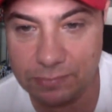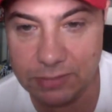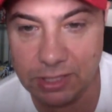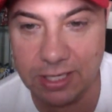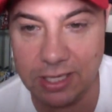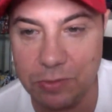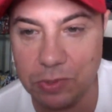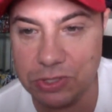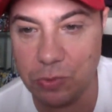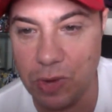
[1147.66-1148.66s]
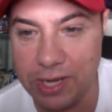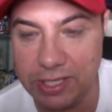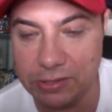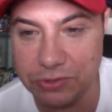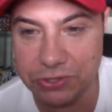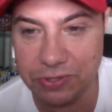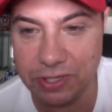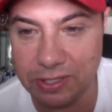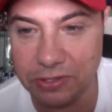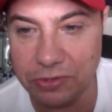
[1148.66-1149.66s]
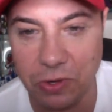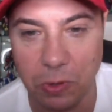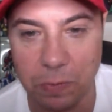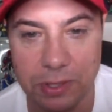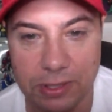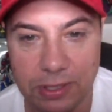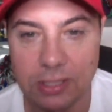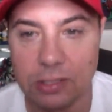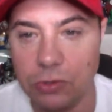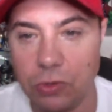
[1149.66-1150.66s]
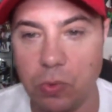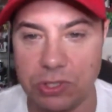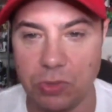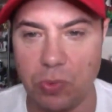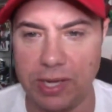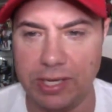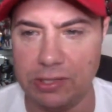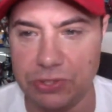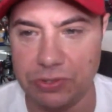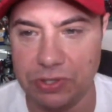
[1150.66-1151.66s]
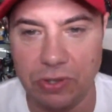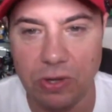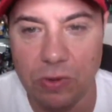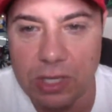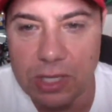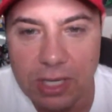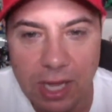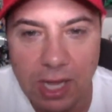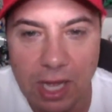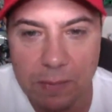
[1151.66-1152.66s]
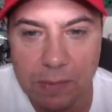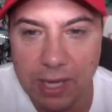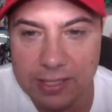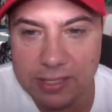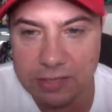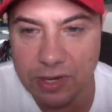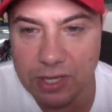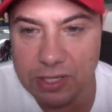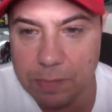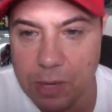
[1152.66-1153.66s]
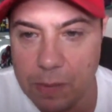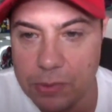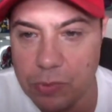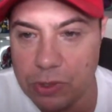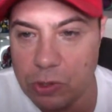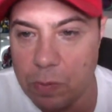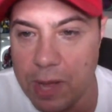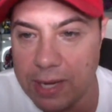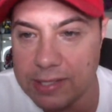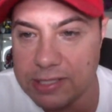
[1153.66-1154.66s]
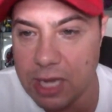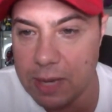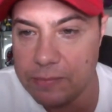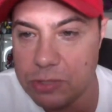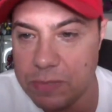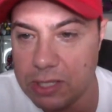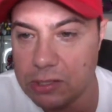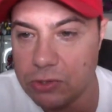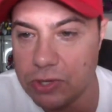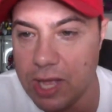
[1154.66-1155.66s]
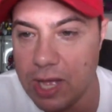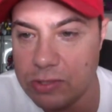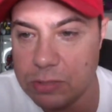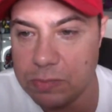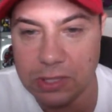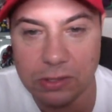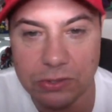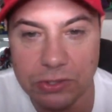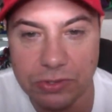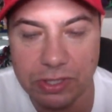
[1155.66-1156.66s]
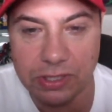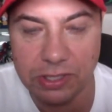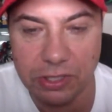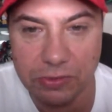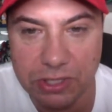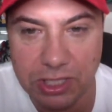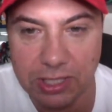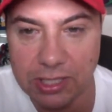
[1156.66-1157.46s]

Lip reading: He was a whiny loser in A New Hope. Luke was a whiny loser in Black Hat Cinephiles. They probably want to go back in time to make Luke out to be a loser in the OT.